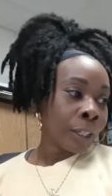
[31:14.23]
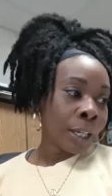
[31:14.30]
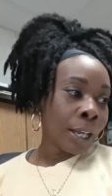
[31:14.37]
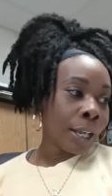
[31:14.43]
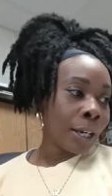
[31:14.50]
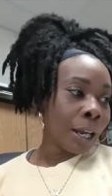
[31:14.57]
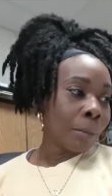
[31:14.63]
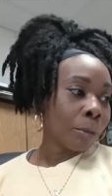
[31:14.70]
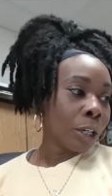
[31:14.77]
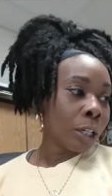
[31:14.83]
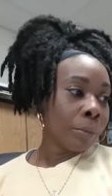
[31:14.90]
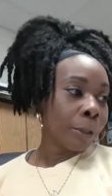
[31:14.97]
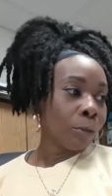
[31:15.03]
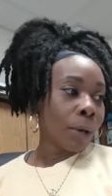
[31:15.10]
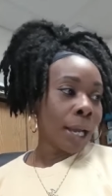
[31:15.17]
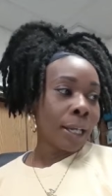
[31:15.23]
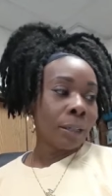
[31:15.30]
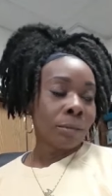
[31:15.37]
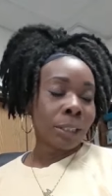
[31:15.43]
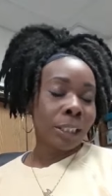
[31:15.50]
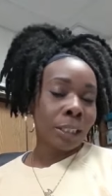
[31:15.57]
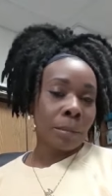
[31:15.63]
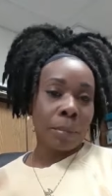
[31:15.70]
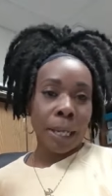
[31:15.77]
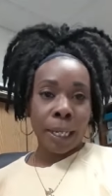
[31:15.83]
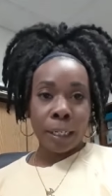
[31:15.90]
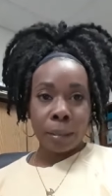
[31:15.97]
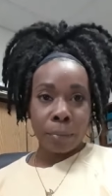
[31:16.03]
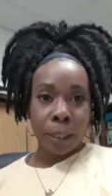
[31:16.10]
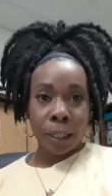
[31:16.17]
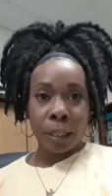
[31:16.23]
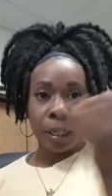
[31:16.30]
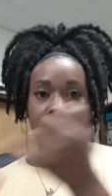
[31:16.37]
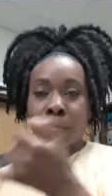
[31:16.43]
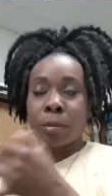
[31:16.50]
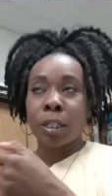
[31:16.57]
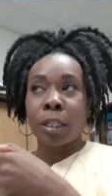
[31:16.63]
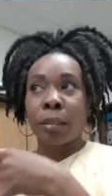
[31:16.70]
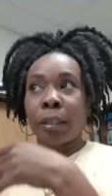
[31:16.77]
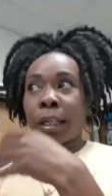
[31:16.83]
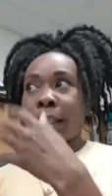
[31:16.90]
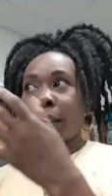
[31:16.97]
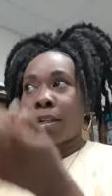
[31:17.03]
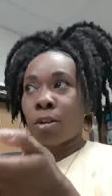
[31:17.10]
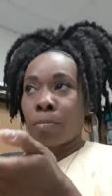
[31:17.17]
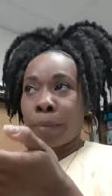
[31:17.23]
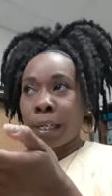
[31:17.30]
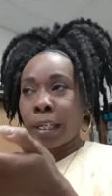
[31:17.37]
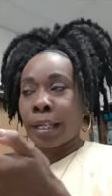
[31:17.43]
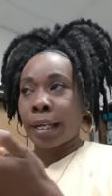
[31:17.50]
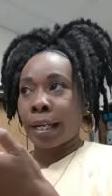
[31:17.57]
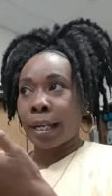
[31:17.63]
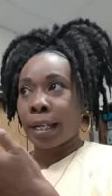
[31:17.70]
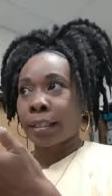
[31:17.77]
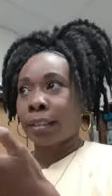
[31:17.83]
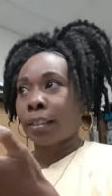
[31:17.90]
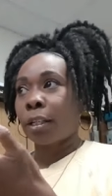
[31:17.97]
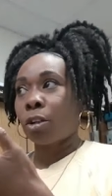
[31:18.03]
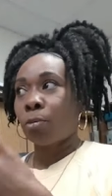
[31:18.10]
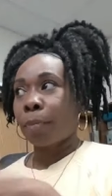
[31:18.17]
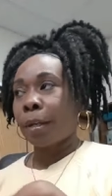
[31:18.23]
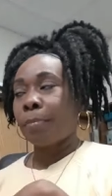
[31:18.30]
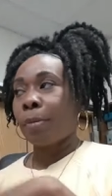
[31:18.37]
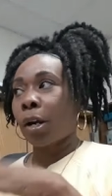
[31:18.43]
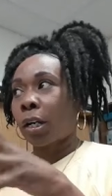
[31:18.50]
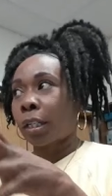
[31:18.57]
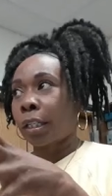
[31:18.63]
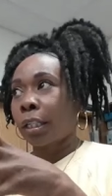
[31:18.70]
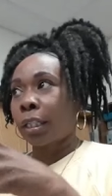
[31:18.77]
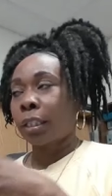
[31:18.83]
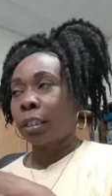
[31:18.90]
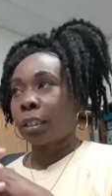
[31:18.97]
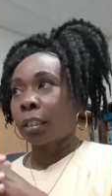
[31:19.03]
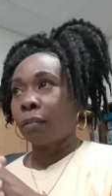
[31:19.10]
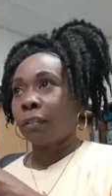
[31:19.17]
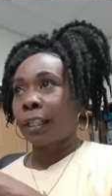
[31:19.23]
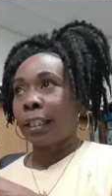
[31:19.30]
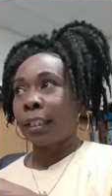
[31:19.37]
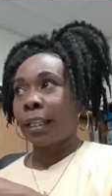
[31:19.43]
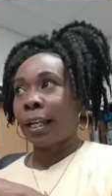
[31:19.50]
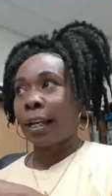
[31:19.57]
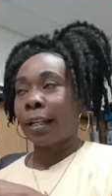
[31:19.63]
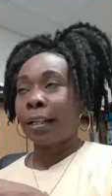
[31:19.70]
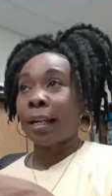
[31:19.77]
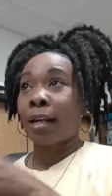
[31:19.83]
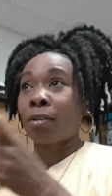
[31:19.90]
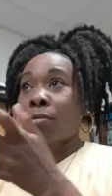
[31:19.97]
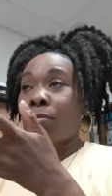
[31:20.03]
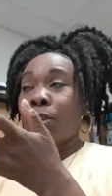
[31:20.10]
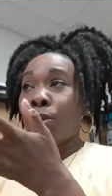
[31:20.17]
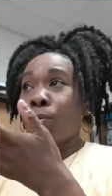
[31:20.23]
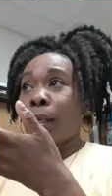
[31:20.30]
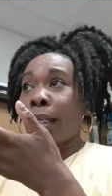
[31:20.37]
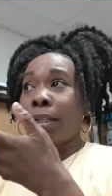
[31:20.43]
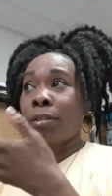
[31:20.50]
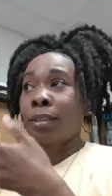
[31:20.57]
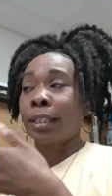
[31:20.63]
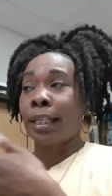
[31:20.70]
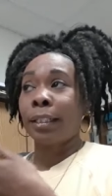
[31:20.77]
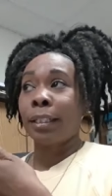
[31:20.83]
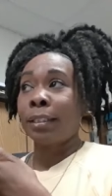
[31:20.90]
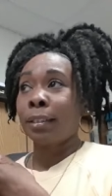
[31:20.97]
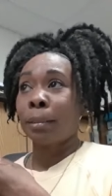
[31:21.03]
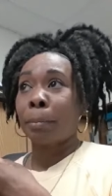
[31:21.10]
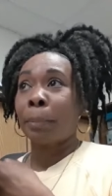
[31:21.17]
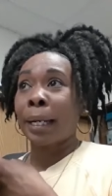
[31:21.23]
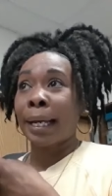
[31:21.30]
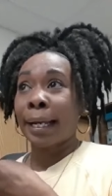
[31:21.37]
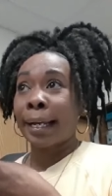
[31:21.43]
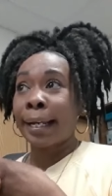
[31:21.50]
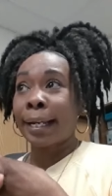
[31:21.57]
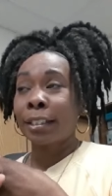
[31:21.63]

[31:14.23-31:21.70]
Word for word: And I'm going to be riding with somebody, but I'm going to like help pay gas and help pay parking and stuff like that. And I don't know what else I need to buy.